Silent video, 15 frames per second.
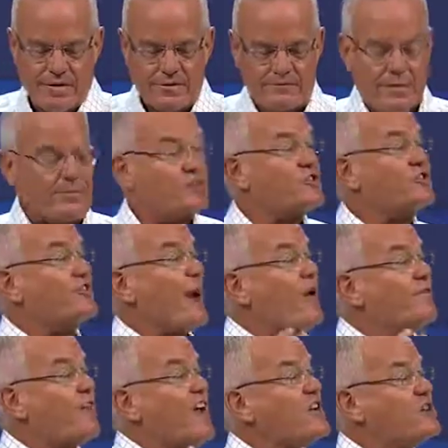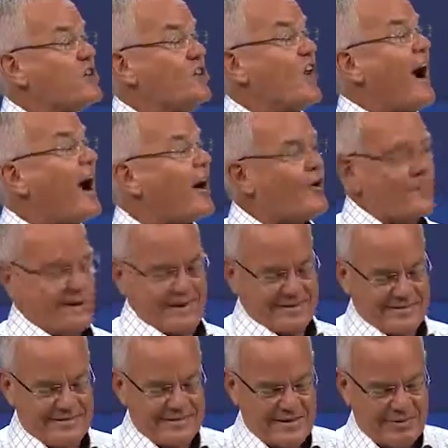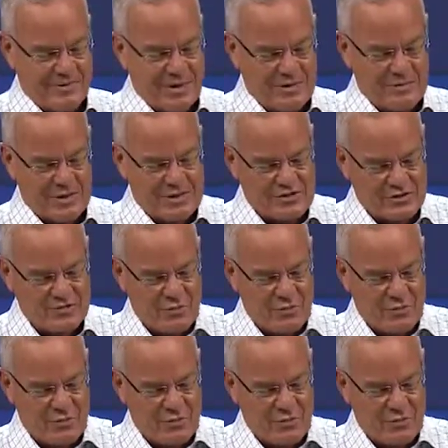from the Salvation Army, of all places,